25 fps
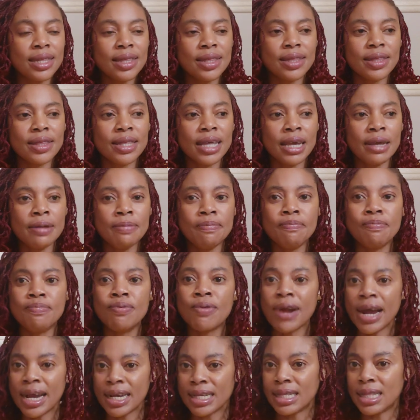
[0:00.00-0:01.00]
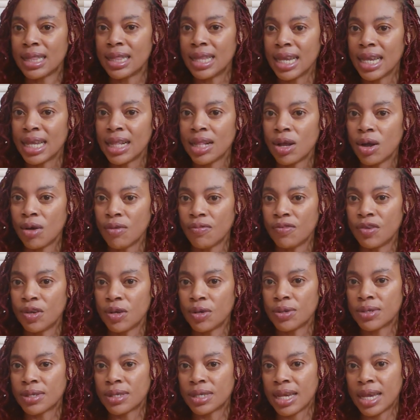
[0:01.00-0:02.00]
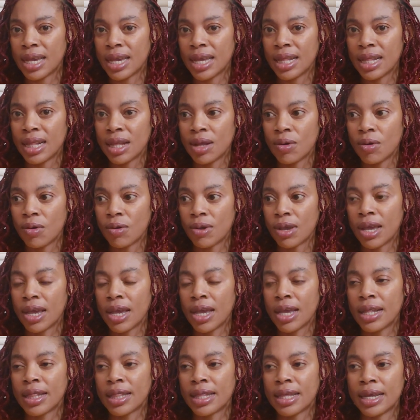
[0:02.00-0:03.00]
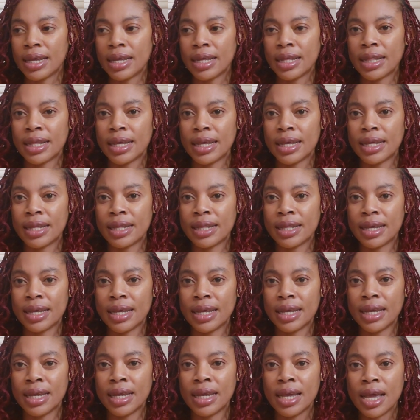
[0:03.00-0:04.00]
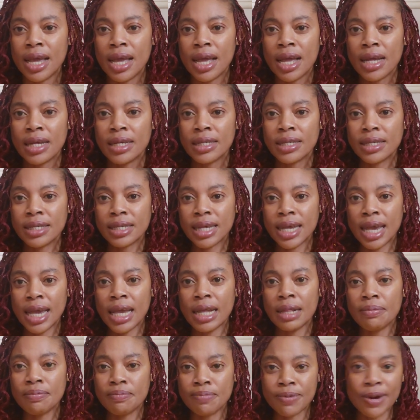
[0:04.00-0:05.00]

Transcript: the brightening of your skin, okay, the skin